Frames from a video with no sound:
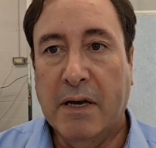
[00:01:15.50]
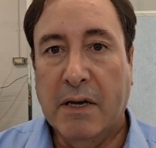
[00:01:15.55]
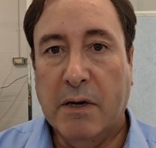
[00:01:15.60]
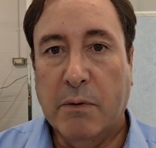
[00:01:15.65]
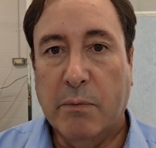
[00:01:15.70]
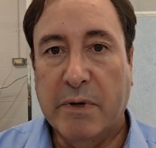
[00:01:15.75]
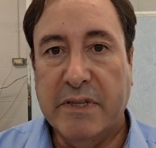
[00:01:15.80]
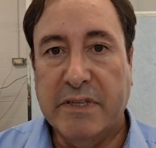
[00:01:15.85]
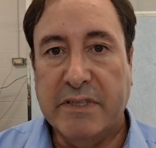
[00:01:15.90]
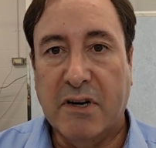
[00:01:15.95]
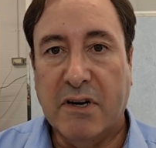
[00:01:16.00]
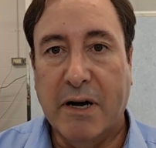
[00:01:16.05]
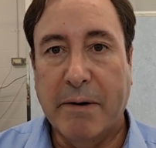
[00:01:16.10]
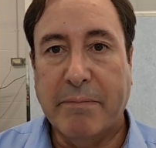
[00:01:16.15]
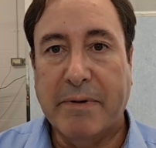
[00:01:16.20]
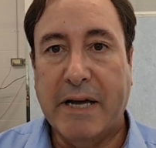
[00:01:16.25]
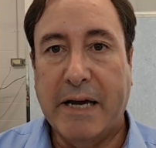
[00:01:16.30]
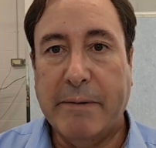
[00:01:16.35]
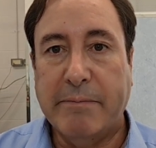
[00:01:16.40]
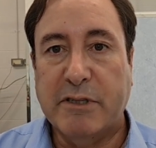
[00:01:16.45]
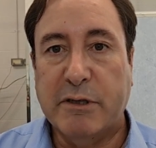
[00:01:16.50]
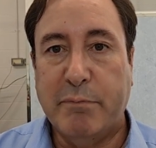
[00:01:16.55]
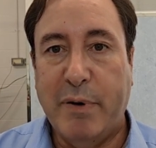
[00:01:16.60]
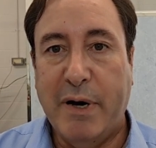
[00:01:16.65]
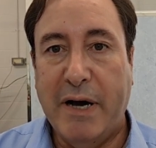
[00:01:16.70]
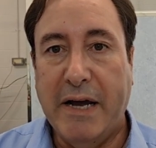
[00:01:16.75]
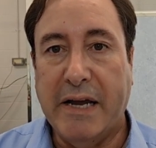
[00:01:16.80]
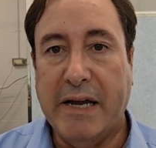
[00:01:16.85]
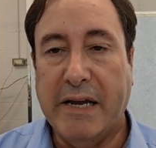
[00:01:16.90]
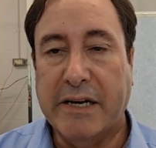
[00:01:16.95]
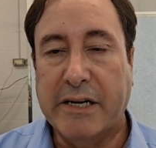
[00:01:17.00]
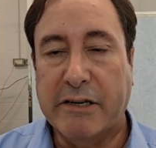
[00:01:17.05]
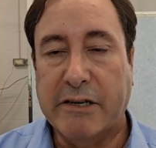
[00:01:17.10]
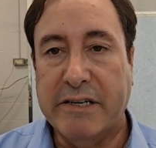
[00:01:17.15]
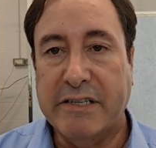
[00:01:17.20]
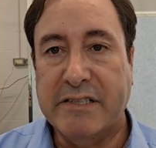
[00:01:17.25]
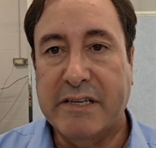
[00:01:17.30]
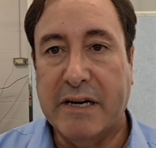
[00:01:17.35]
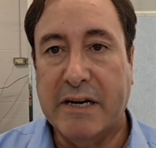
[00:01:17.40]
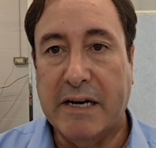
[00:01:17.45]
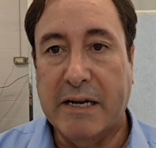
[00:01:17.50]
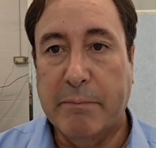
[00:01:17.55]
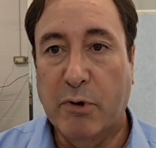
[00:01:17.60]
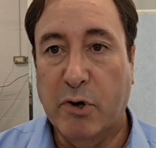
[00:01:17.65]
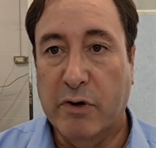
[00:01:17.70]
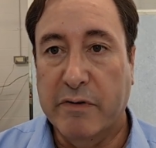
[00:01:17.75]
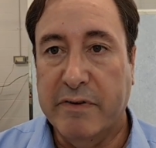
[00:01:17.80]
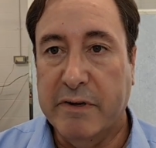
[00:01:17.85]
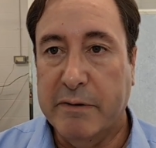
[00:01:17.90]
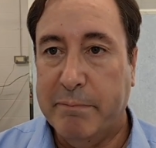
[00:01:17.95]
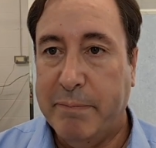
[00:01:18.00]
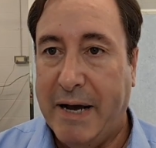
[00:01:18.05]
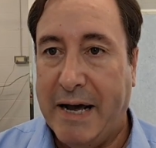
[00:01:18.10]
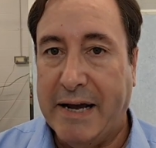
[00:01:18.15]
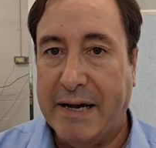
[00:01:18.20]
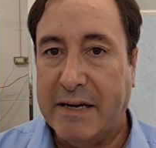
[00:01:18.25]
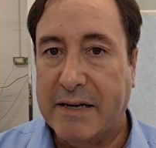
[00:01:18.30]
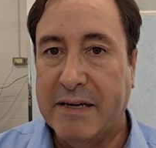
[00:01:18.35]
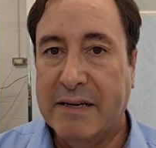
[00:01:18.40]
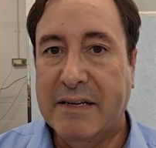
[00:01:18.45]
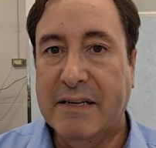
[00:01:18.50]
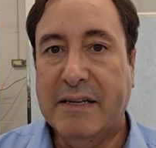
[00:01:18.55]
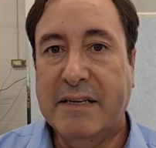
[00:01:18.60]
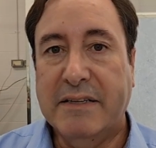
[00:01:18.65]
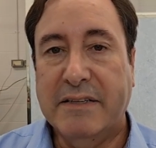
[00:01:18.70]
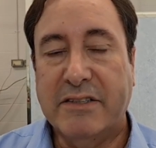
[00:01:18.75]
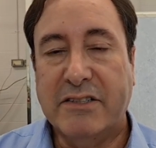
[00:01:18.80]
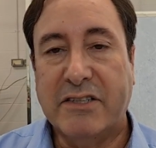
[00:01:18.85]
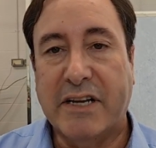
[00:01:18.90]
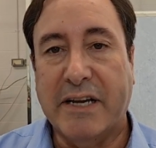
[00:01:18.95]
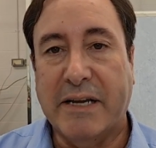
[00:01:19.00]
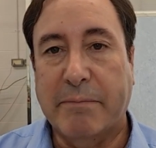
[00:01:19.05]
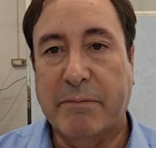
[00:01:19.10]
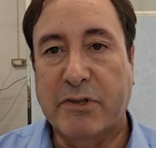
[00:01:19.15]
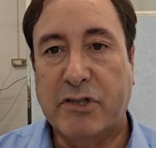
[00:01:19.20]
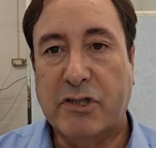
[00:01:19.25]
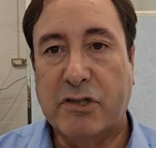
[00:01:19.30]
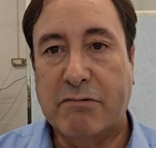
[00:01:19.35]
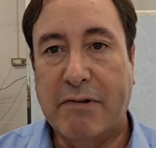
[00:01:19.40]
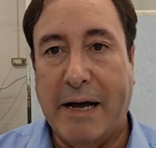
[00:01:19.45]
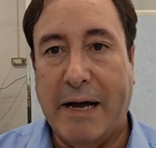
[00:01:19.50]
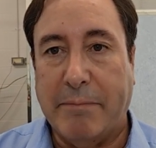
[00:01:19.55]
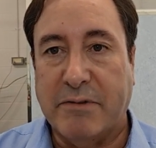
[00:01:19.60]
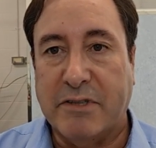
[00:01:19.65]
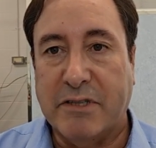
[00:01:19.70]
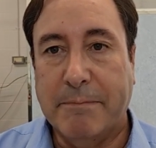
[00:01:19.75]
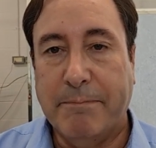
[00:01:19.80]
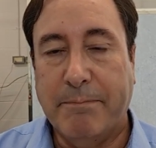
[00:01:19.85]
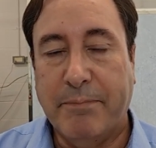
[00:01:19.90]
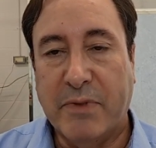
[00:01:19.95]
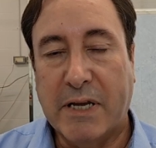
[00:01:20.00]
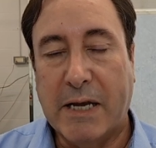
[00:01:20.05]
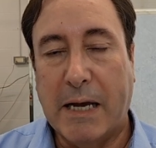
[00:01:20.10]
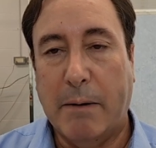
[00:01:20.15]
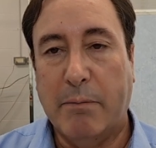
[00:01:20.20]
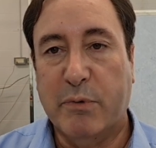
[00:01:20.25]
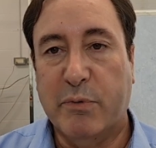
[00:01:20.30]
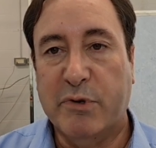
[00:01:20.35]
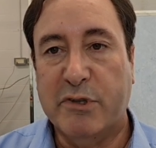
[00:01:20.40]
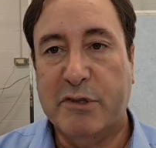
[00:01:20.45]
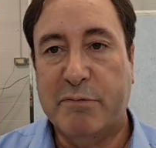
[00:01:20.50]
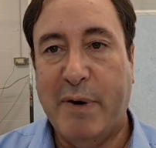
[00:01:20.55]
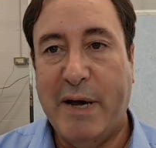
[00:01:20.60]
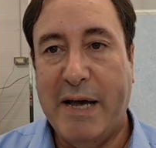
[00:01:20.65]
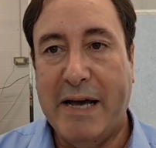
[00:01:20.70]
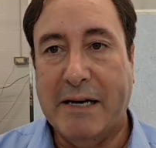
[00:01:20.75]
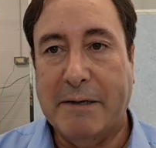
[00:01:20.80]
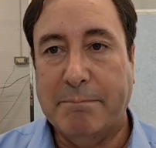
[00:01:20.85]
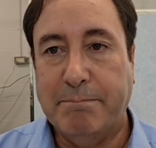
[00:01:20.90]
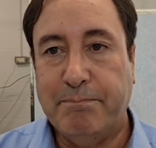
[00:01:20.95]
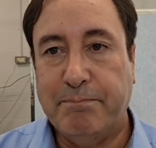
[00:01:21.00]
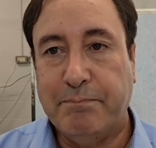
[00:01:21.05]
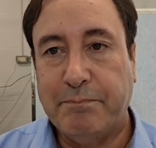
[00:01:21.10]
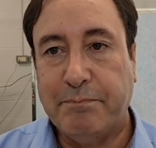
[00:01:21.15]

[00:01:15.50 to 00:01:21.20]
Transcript: When the time came to pay increasingly more of it back, the scheme was scrapped, the cupboard was bare.